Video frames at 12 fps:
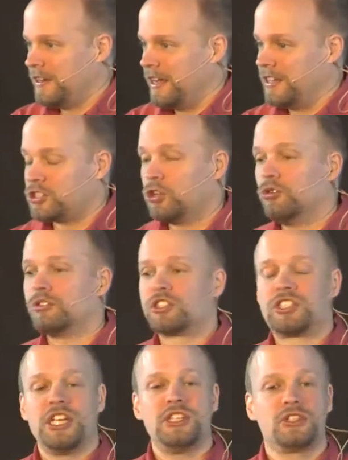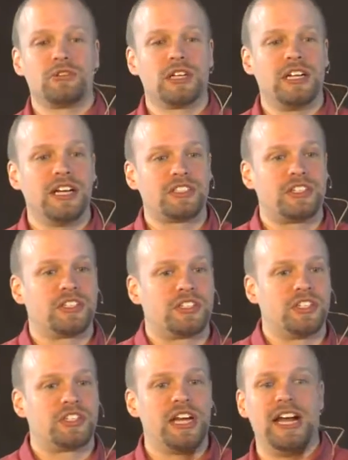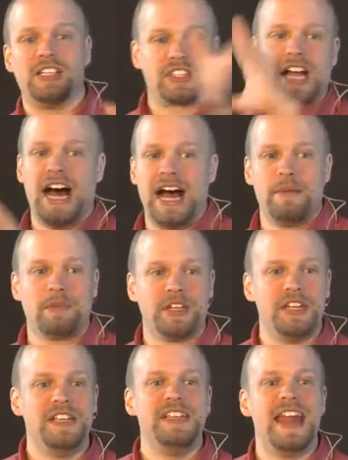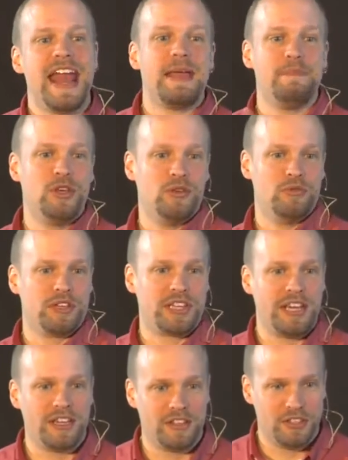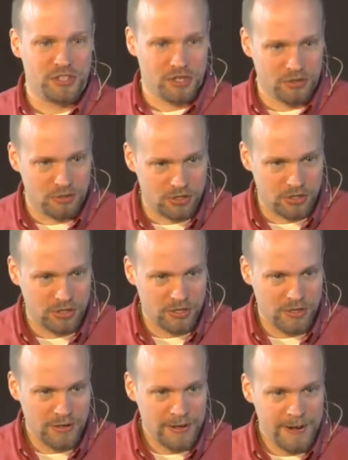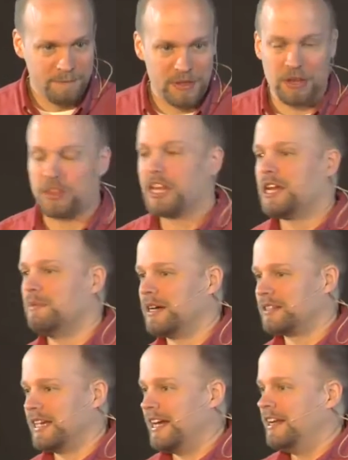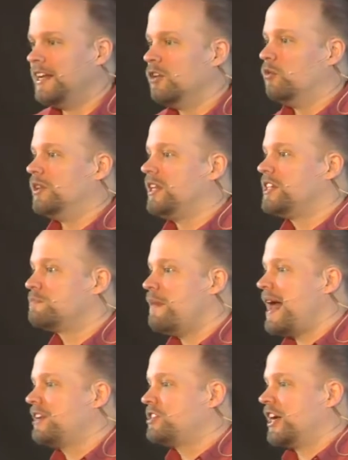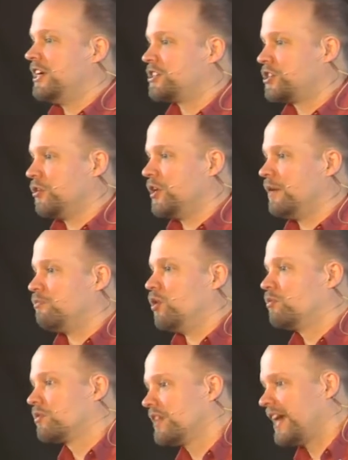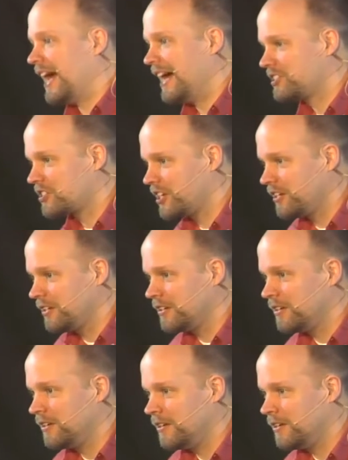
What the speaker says: And so Caesar Augustus decides, I'm going to name you the king of the Jews. Now think about that. When these magi showed up, what were they asking?